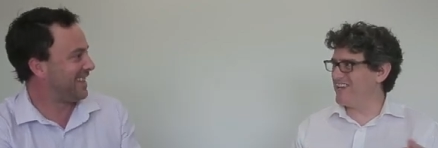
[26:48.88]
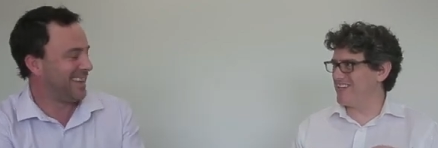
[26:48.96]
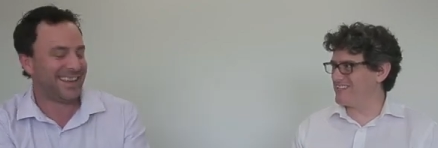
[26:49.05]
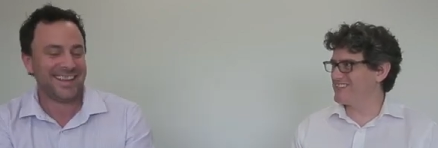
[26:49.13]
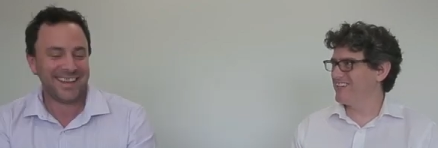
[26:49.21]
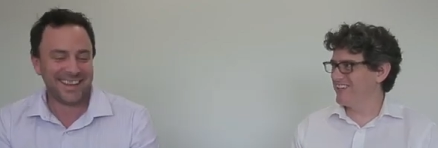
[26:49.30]

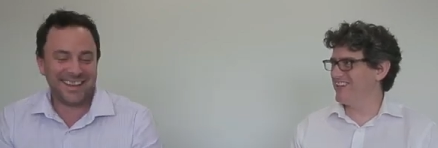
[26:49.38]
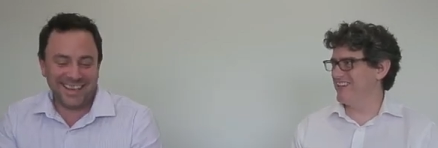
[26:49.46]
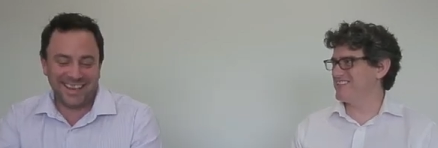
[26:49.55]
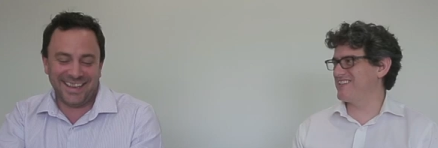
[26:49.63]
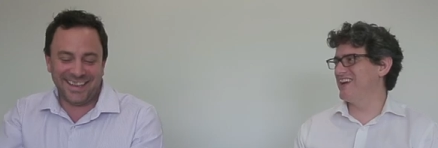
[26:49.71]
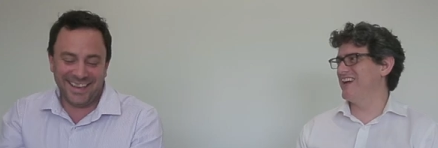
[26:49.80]
Speaker 1: yes,
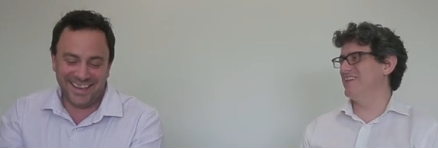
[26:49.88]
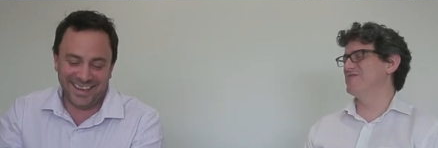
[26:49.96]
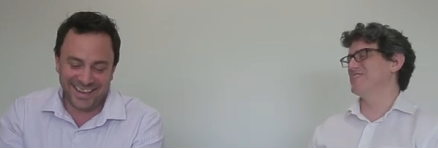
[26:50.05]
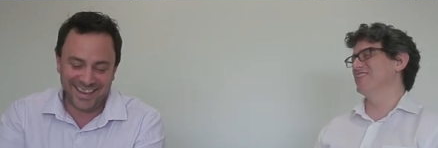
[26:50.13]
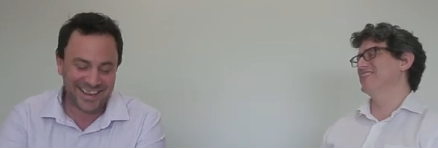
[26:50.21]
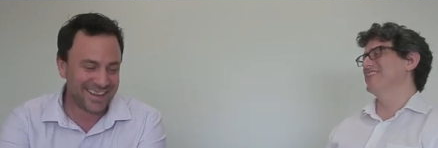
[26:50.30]
yes
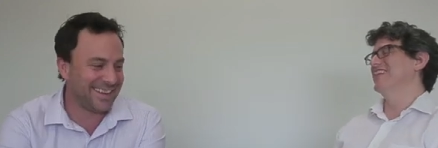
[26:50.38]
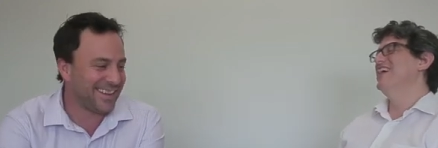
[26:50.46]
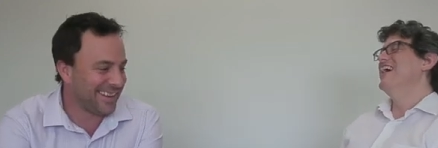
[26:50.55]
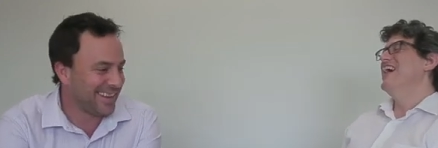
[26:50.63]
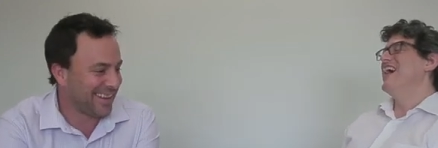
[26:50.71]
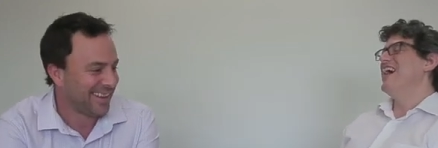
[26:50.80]
absolutely.
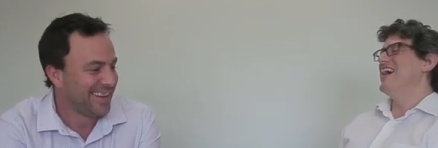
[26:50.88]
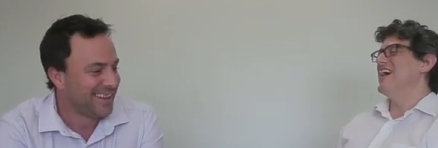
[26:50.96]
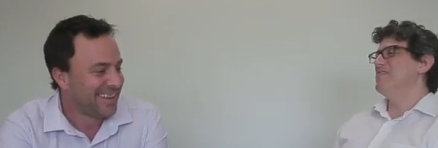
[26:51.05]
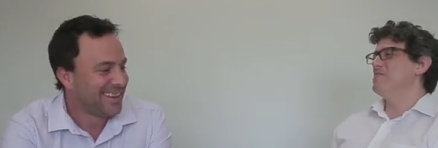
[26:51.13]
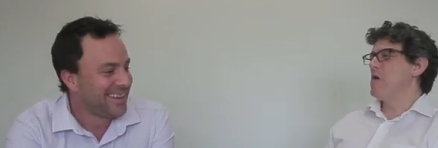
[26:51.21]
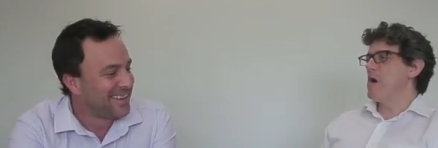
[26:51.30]

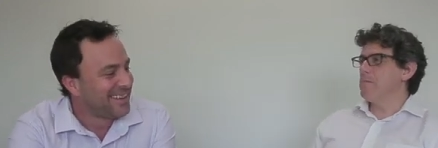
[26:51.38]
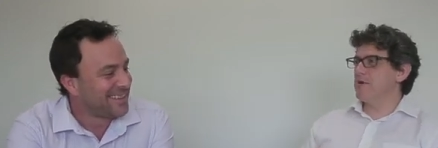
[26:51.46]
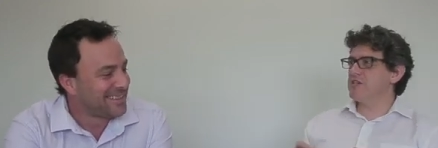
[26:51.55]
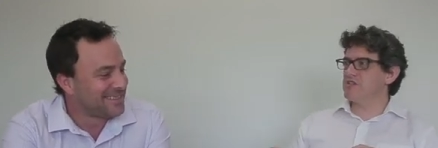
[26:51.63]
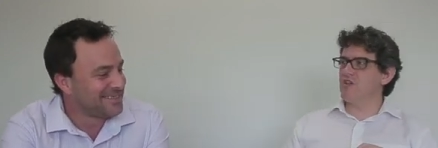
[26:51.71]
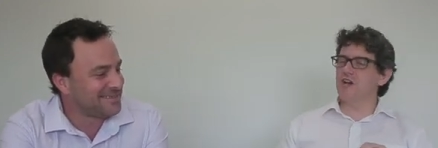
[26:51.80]
Um,
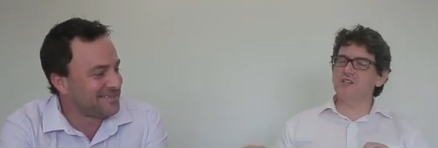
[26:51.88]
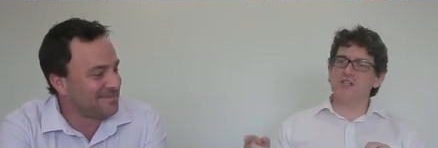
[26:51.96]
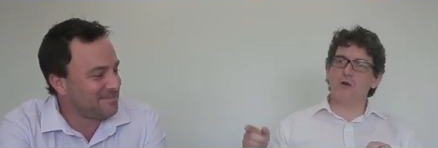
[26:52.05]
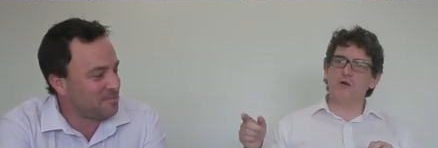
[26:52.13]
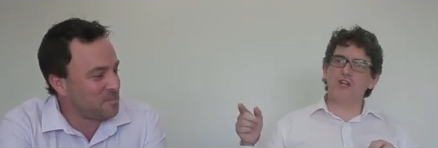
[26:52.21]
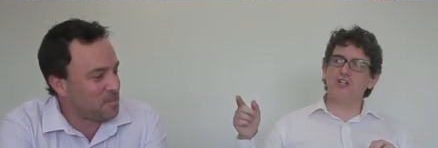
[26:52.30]
but it's nice
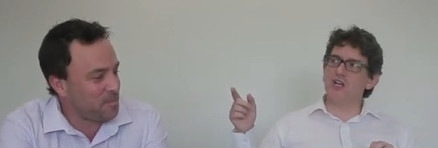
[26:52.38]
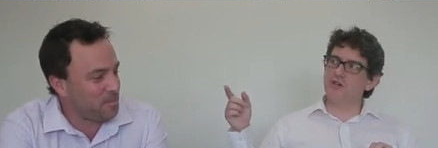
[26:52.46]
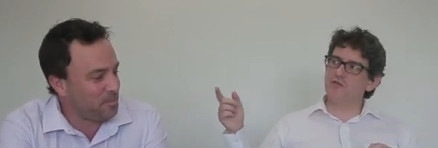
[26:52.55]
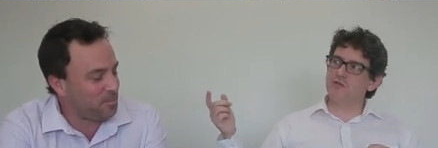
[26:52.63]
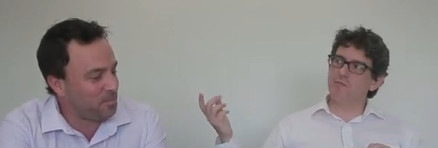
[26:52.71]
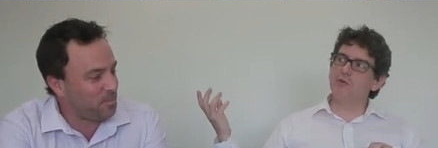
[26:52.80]
now we're
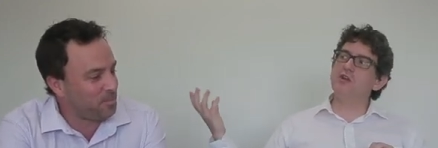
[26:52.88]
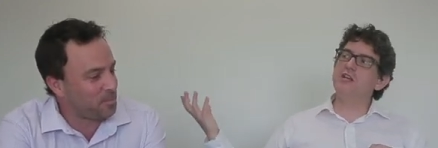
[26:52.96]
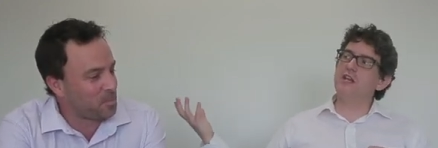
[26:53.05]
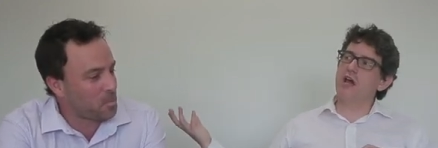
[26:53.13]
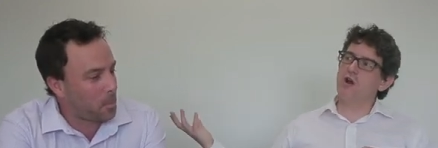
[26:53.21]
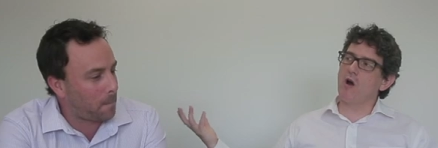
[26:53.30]
actually
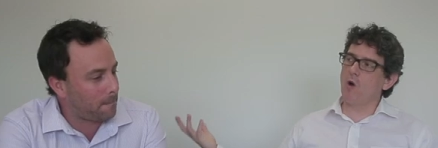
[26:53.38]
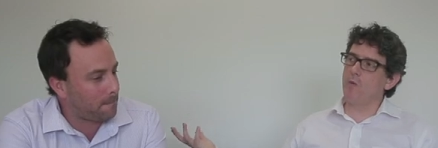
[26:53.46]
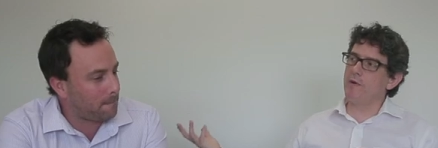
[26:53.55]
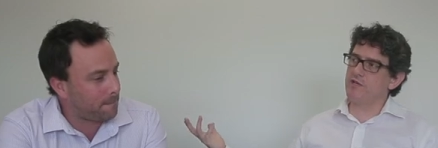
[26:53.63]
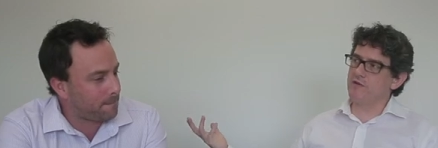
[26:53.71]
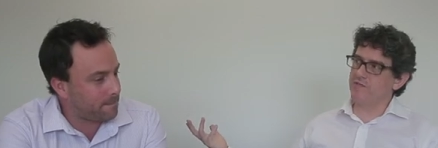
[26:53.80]
bringing down a
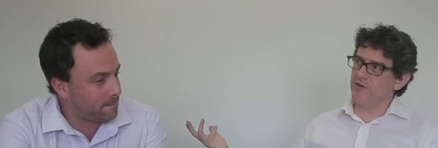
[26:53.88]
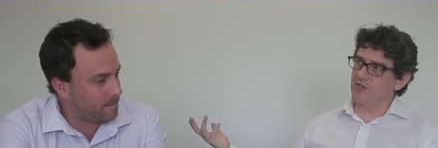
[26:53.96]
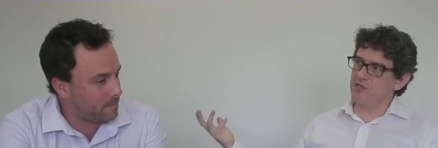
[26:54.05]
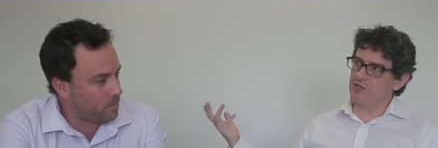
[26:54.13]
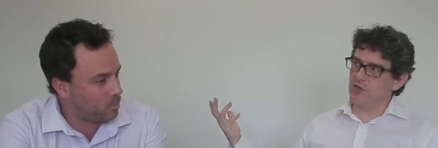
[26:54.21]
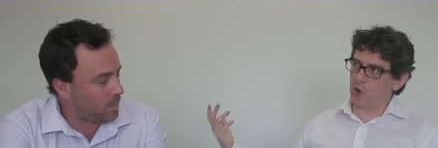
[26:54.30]
whole bunch of
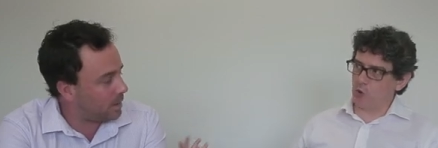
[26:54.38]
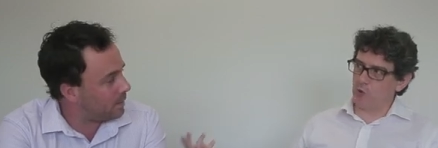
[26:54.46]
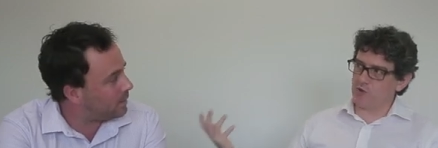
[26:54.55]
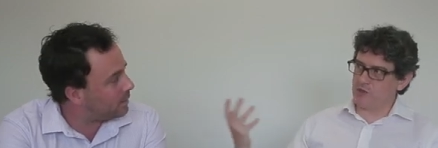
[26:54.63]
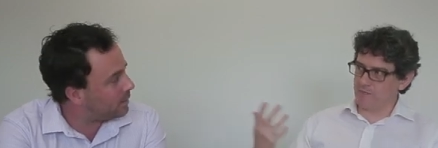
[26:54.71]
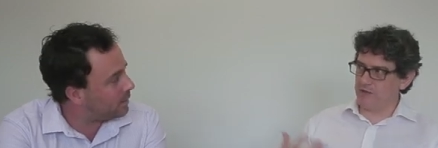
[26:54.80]
features that
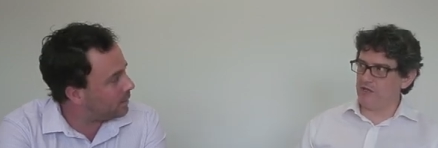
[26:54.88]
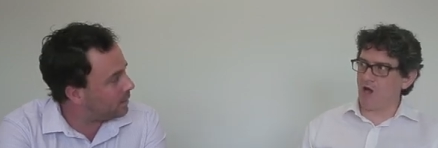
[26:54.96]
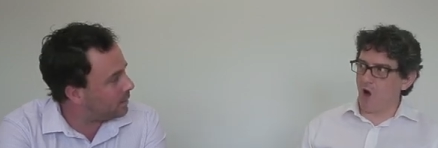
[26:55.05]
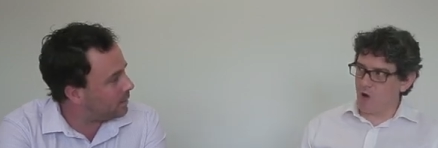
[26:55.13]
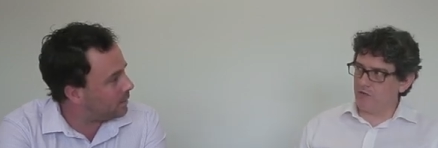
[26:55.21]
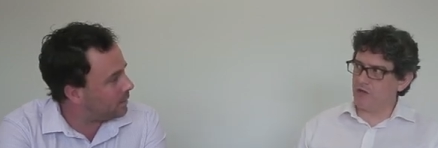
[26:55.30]
used to
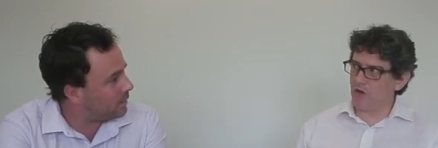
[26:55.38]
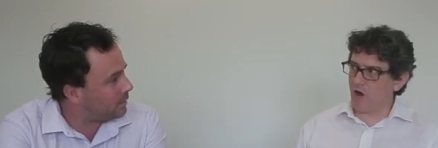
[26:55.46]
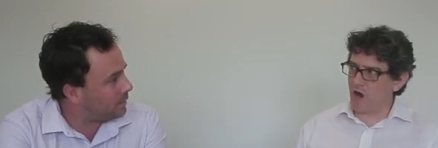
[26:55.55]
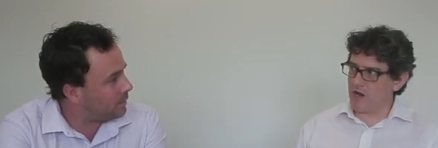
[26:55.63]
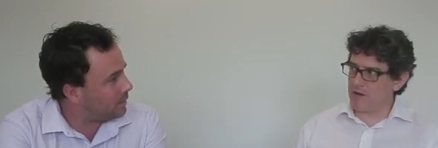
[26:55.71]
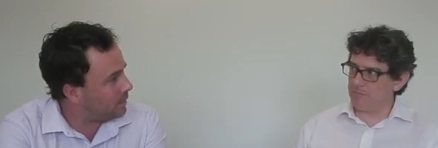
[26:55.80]
be only in the
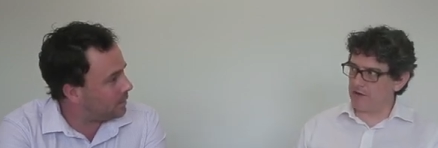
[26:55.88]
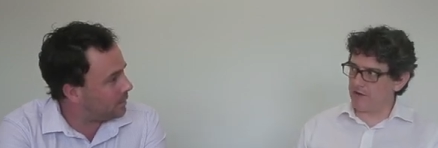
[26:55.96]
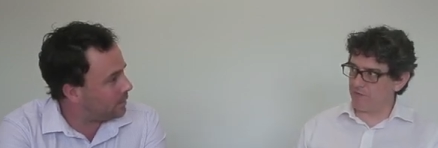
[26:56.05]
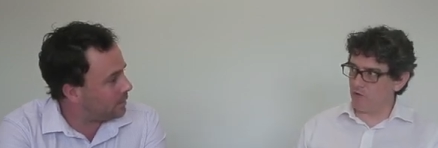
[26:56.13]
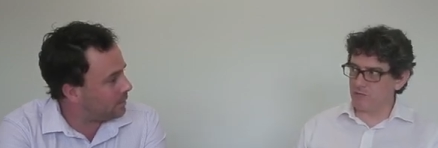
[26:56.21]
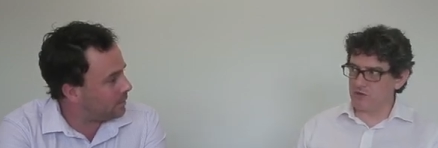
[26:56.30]
high end
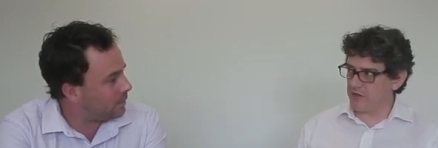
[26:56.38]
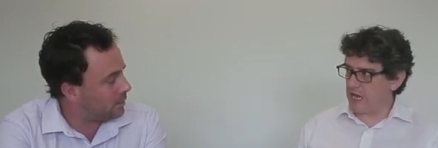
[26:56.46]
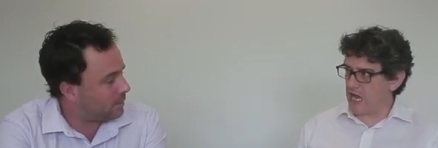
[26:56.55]
platform. So